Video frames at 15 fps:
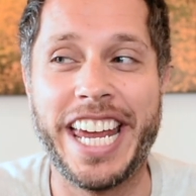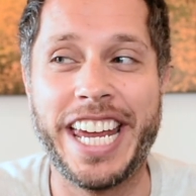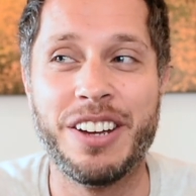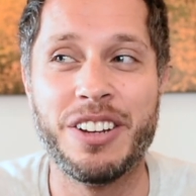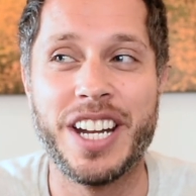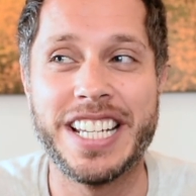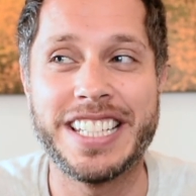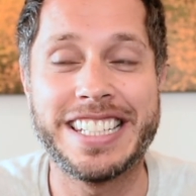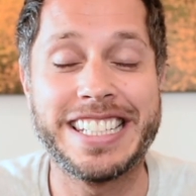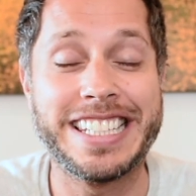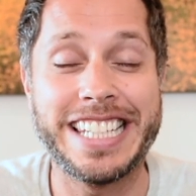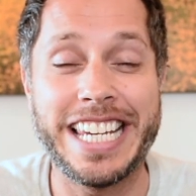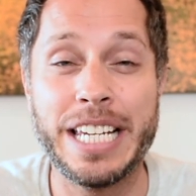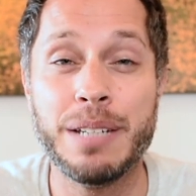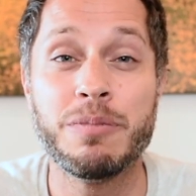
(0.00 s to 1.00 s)
it
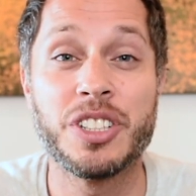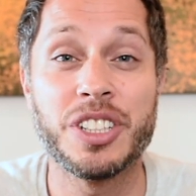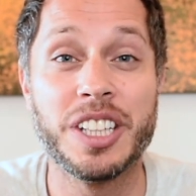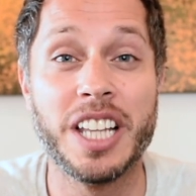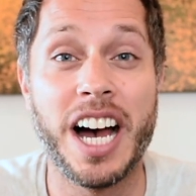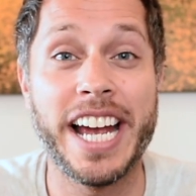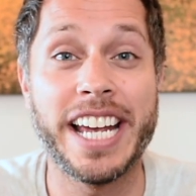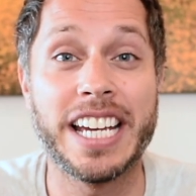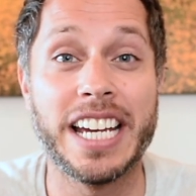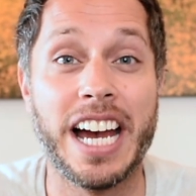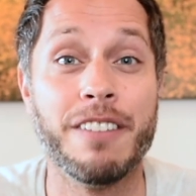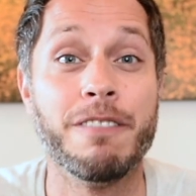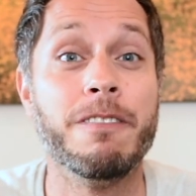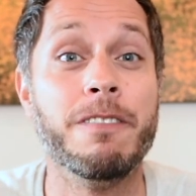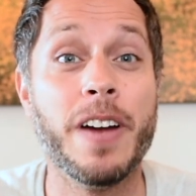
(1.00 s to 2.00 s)
seemed like
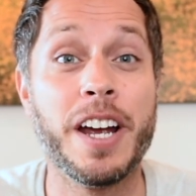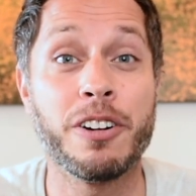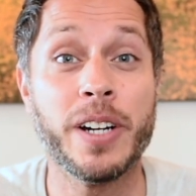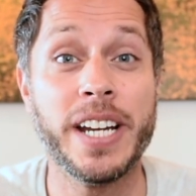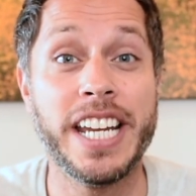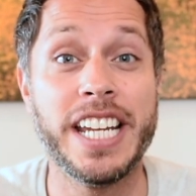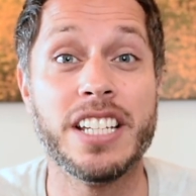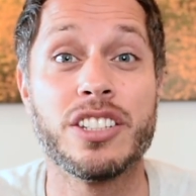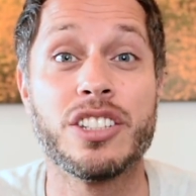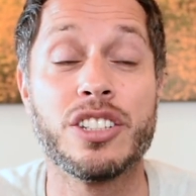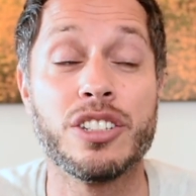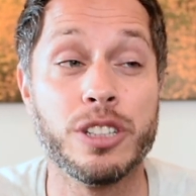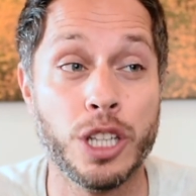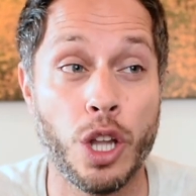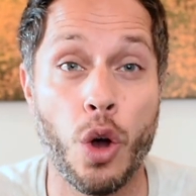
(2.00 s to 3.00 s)
a very
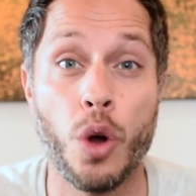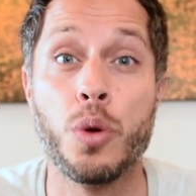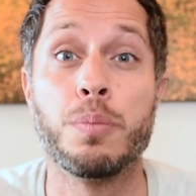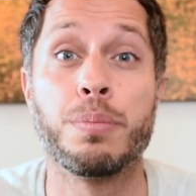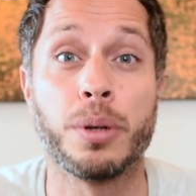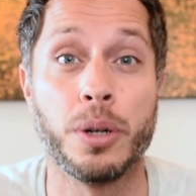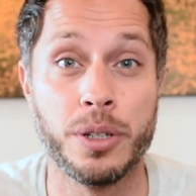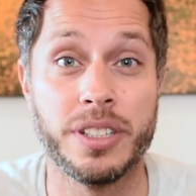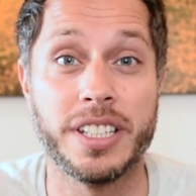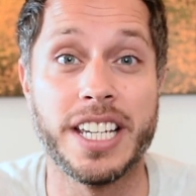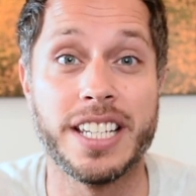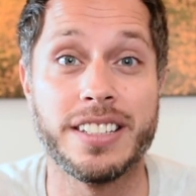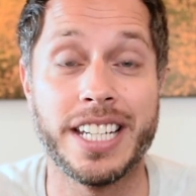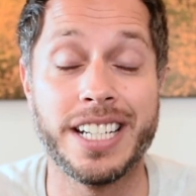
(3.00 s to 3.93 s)
slow process.